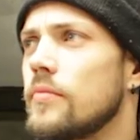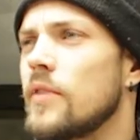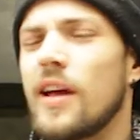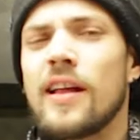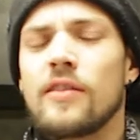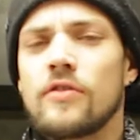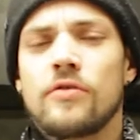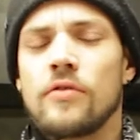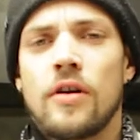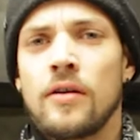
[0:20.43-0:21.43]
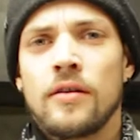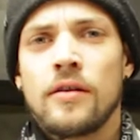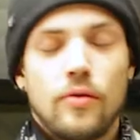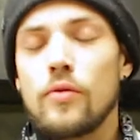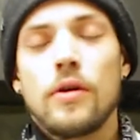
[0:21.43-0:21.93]
Nah, that's too long.
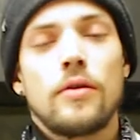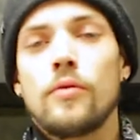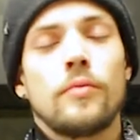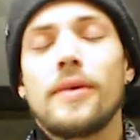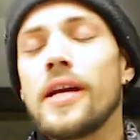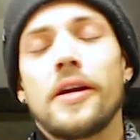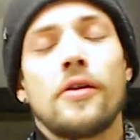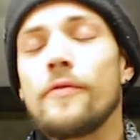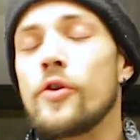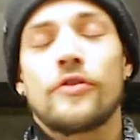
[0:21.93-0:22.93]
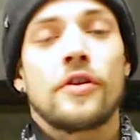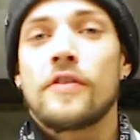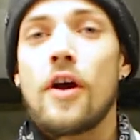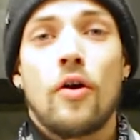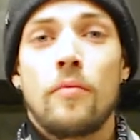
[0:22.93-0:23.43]
We're, we're making our version of
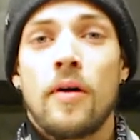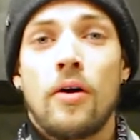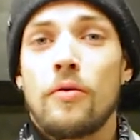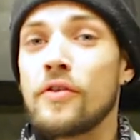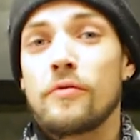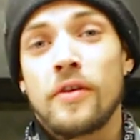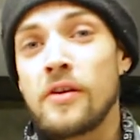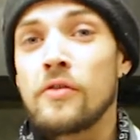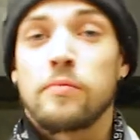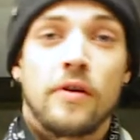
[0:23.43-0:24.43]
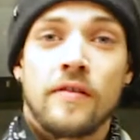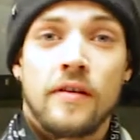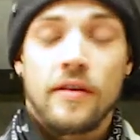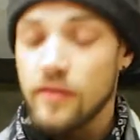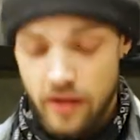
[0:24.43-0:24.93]
Taco Bell with Doritos,
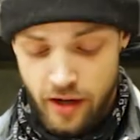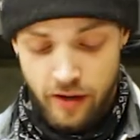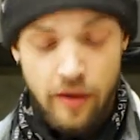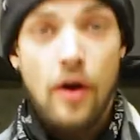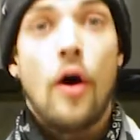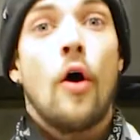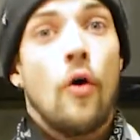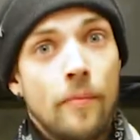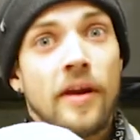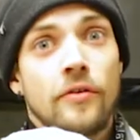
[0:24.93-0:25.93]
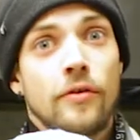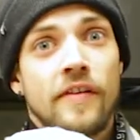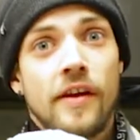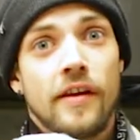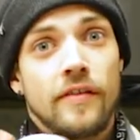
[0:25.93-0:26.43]
brisket, and homemade
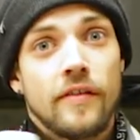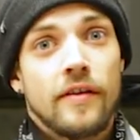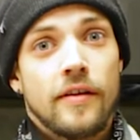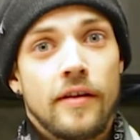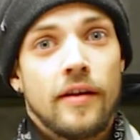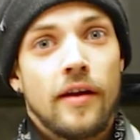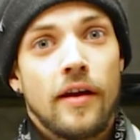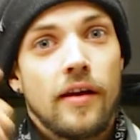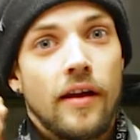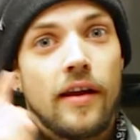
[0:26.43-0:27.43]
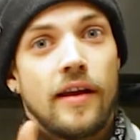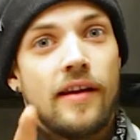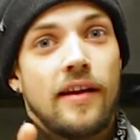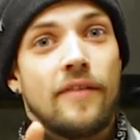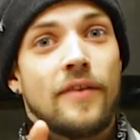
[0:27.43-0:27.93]
tortillas.
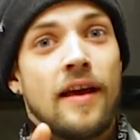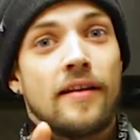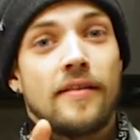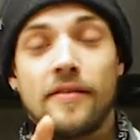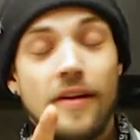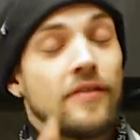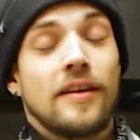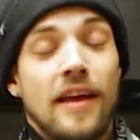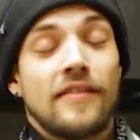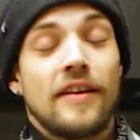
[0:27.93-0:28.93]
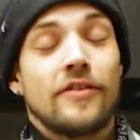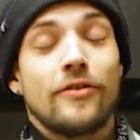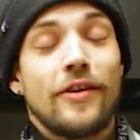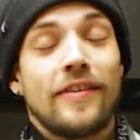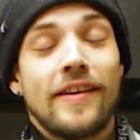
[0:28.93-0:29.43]
If that doesn't get you
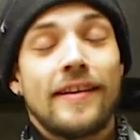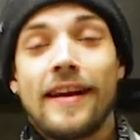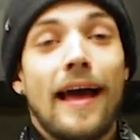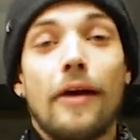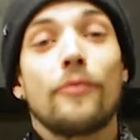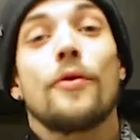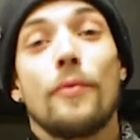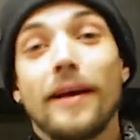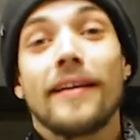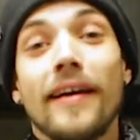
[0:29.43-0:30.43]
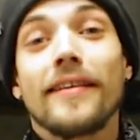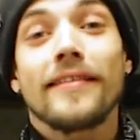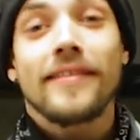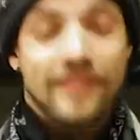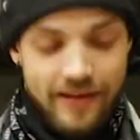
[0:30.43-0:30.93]
interested, I don't know what does.